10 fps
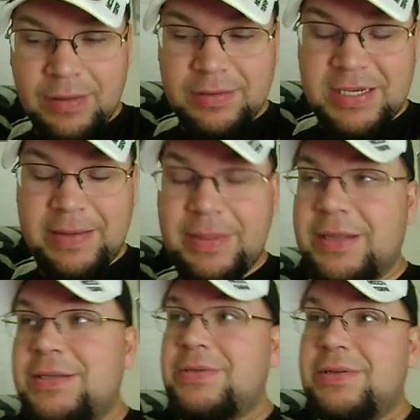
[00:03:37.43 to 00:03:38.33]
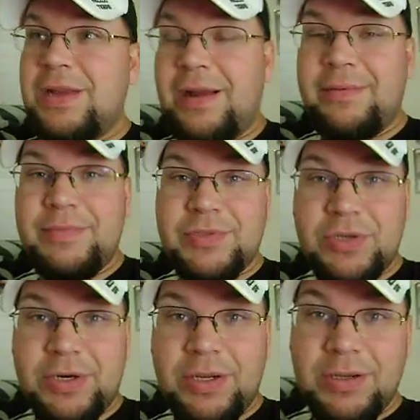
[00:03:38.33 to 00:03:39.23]
team that's not in
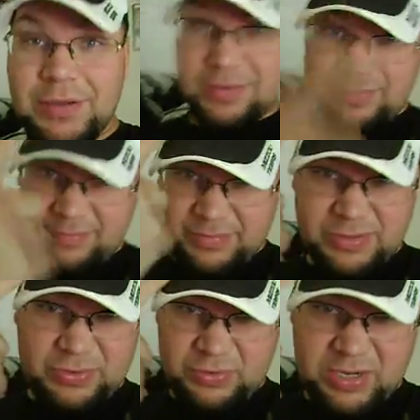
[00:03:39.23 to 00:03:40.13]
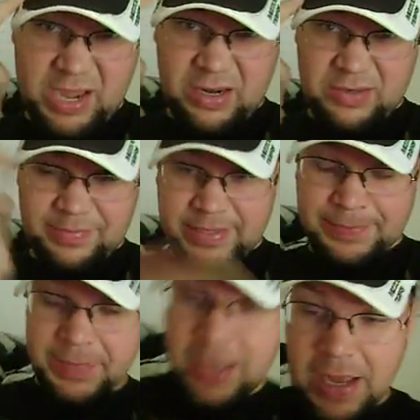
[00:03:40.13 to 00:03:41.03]
Missouri. Mizzou Tigers,
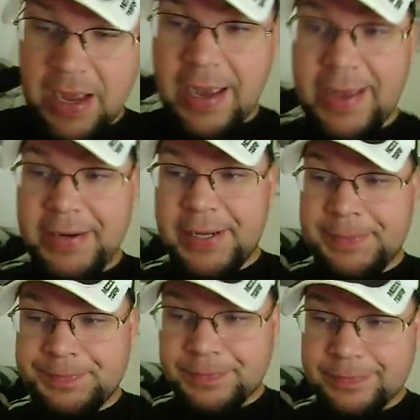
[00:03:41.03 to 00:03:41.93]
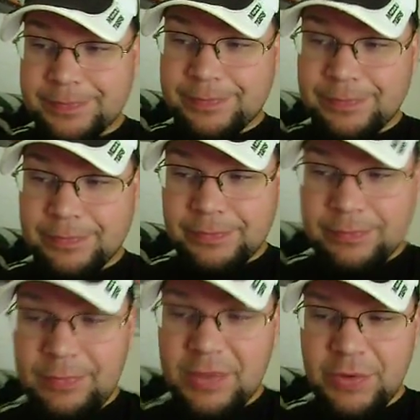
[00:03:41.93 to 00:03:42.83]
man. And,
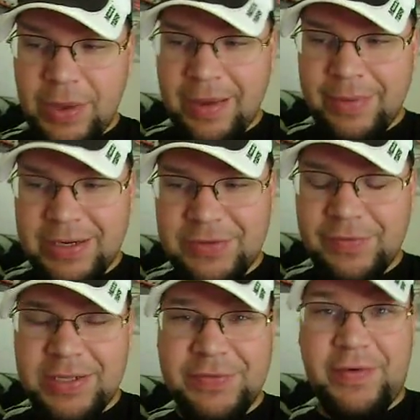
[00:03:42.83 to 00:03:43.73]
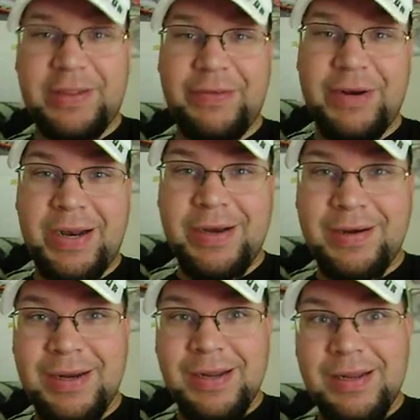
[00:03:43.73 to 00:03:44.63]
yeah, I mean, it's fun living down
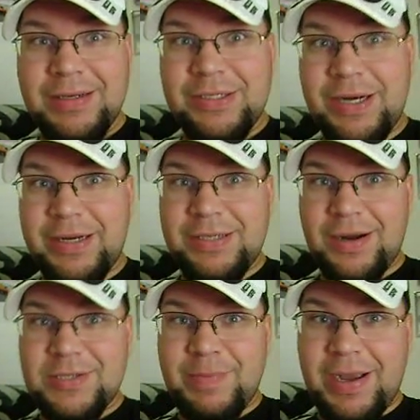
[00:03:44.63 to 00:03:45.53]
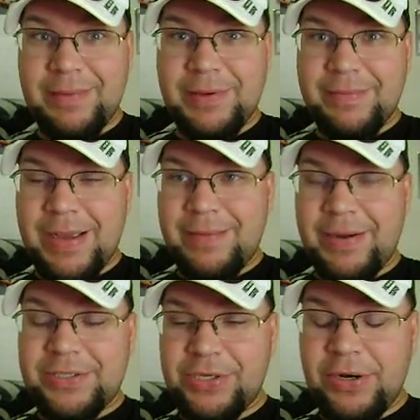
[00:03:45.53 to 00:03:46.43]
here, trying to talk smack, but, man,
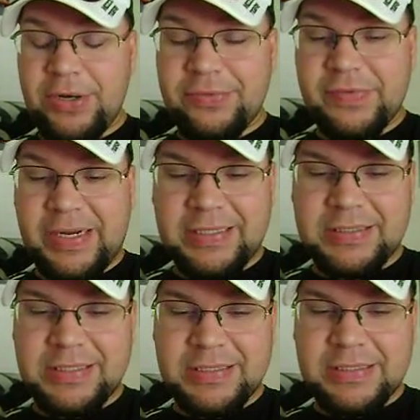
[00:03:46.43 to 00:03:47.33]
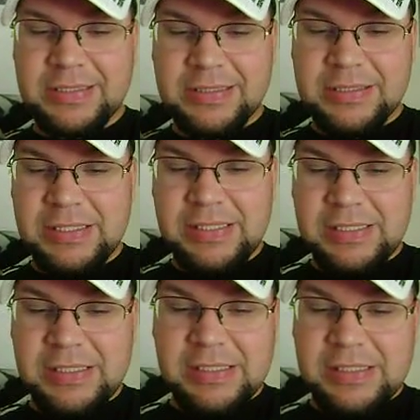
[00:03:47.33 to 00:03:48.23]
make sure you know your facts because,
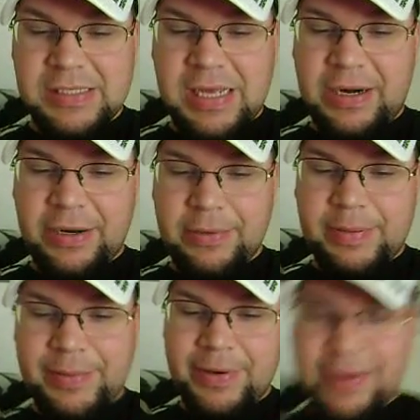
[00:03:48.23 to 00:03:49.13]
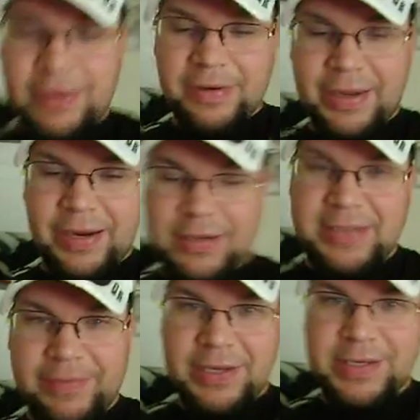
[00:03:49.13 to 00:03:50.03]
I don't know, people down here, like,
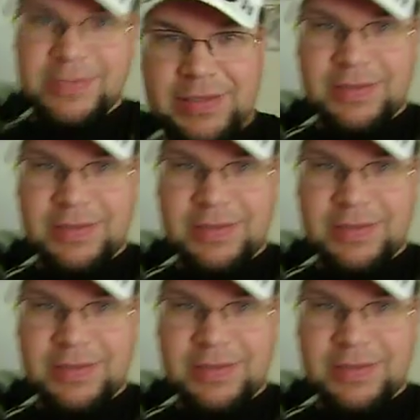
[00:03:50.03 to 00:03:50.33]
irritate me because,